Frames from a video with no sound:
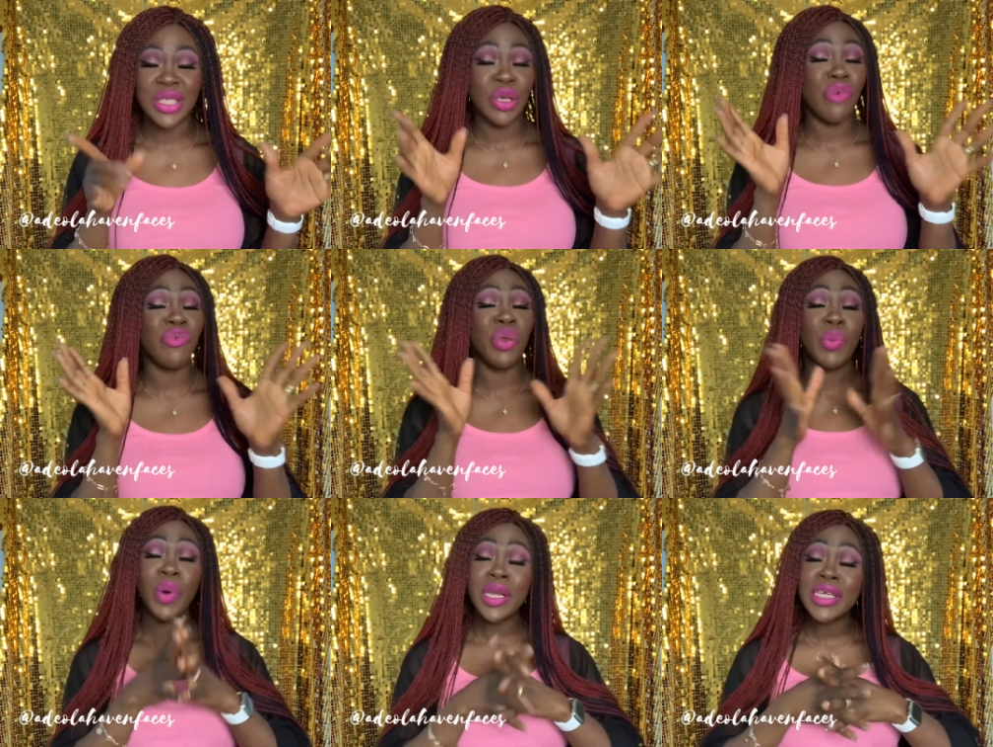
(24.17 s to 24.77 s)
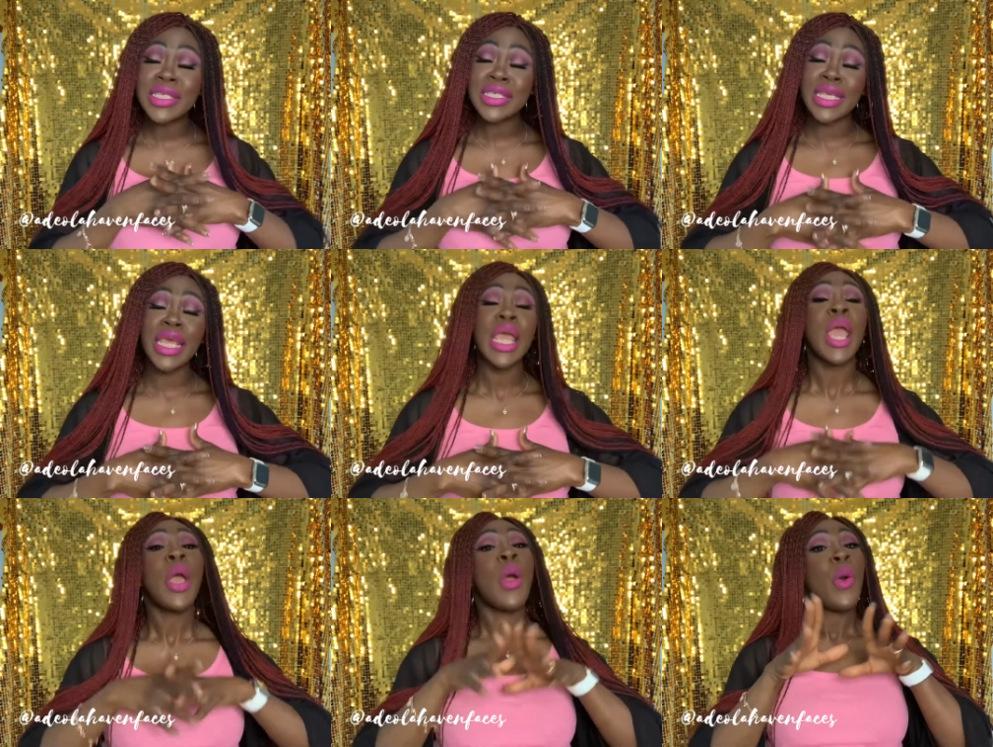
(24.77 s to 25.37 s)
So if you want to
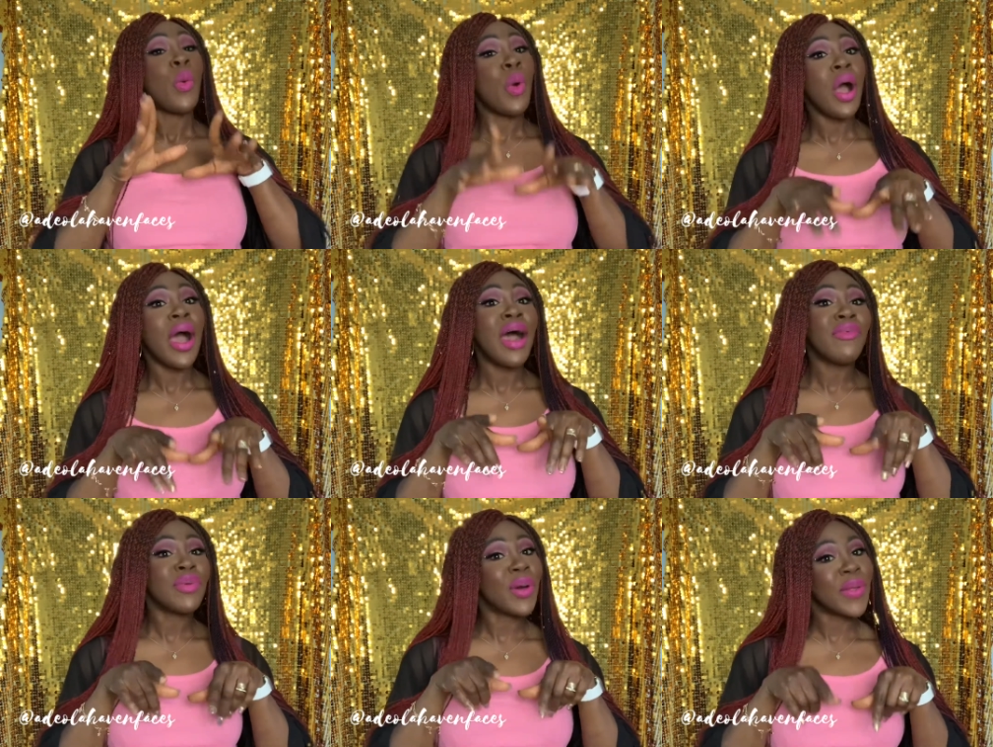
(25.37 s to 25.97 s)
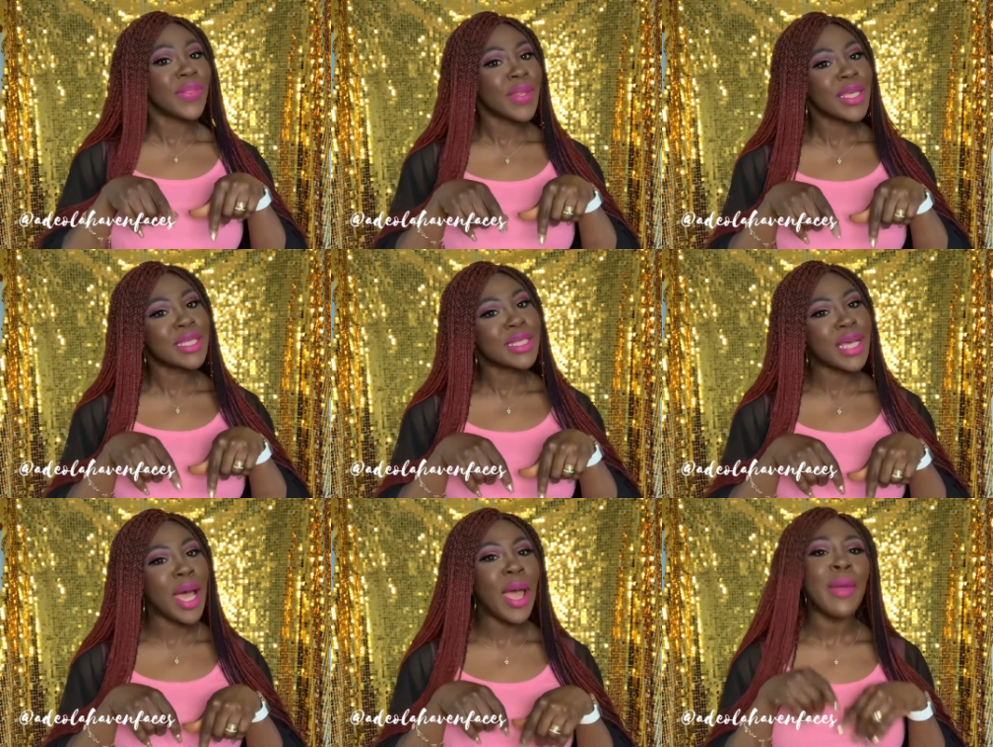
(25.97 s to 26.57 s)
see what I've got this
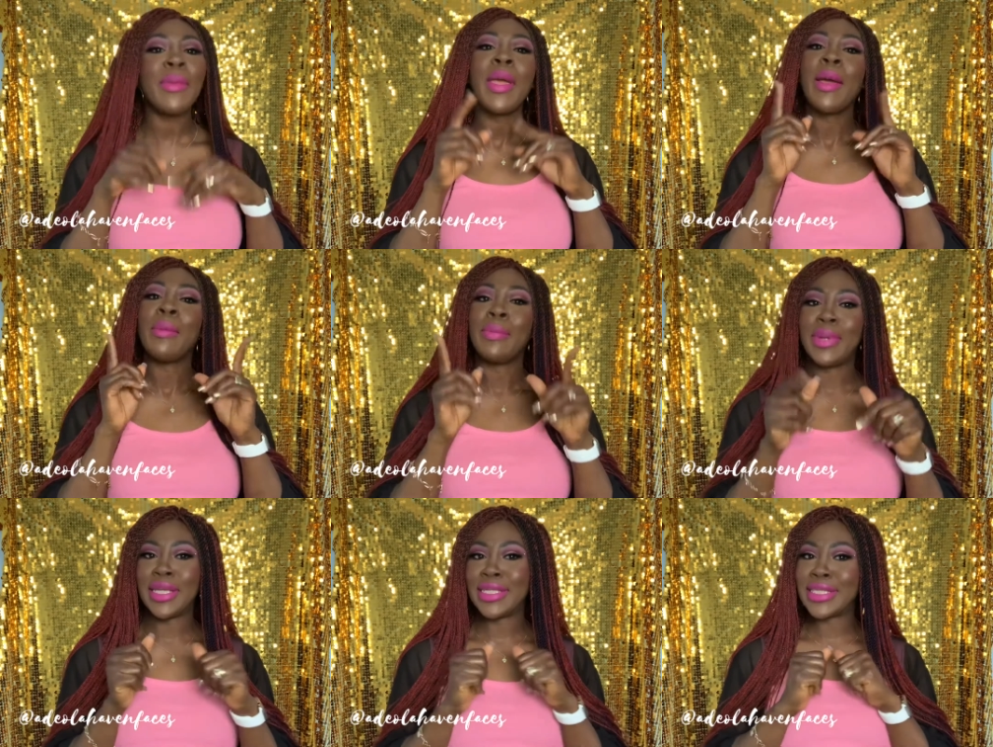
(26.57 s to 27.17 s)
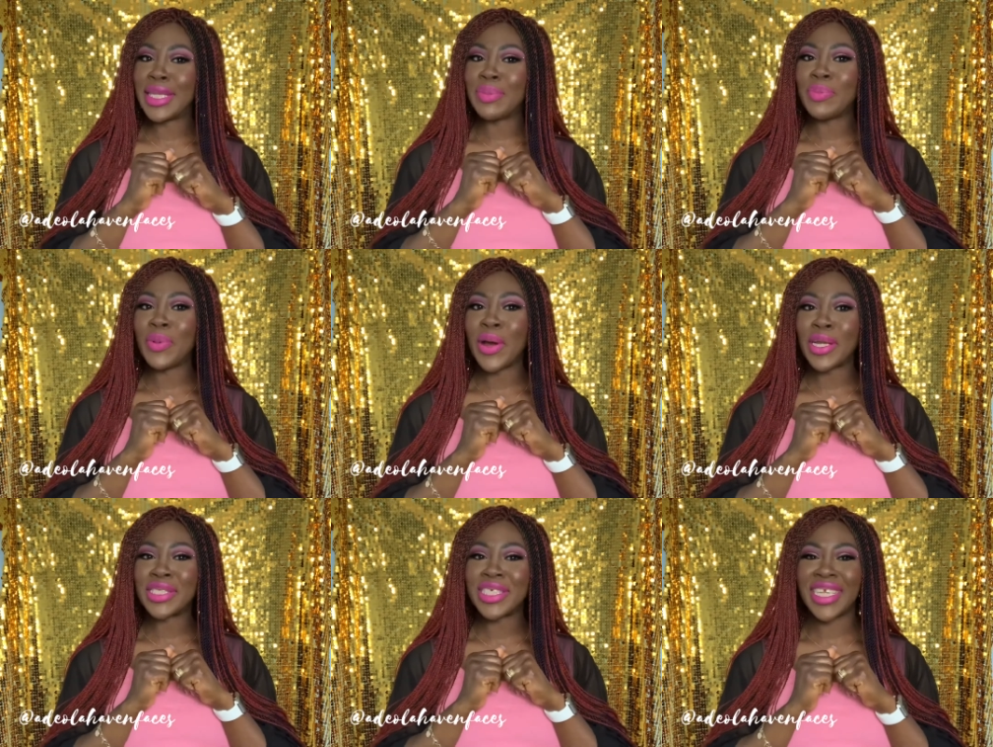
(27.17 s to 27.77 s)
time, please keep
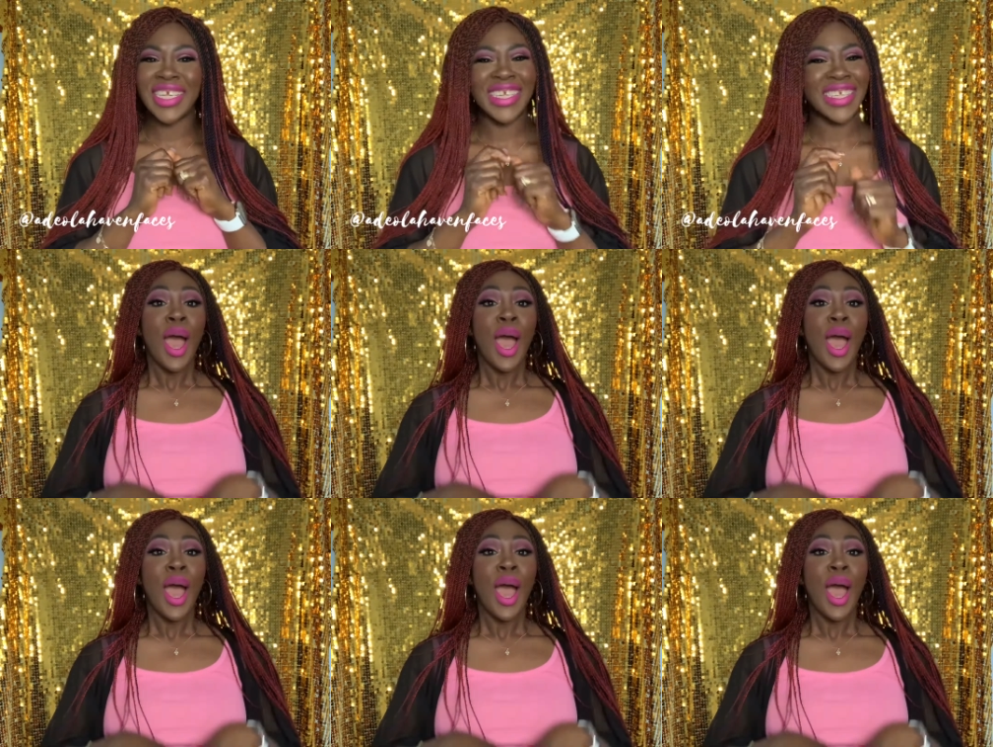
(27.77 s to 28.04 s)
watching.